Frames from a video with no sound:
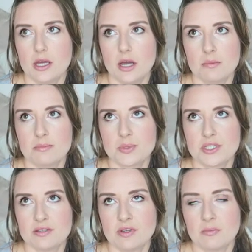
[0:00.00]

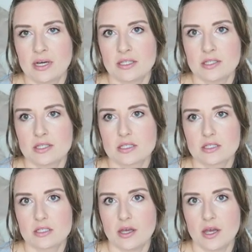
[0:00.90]
7
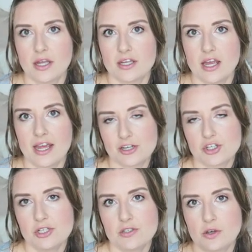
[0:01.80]
months
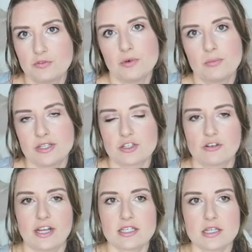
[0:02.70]
actual, so 4 months
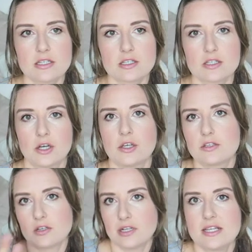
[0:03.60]
corrected. So
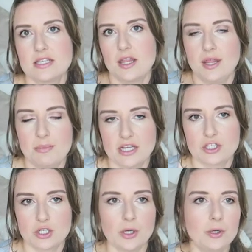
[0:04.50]
solids are in the
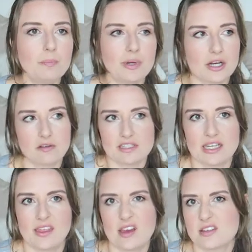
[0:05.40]
mix too, but
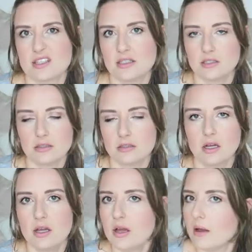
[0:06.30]
obviously they're still
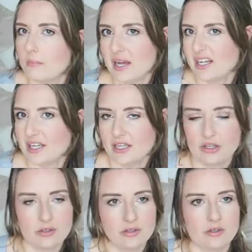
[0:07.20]
mainly
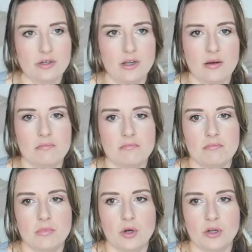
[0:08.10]
on
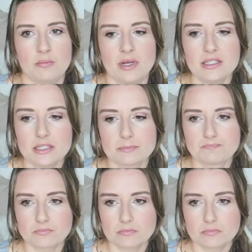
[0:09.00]
milk.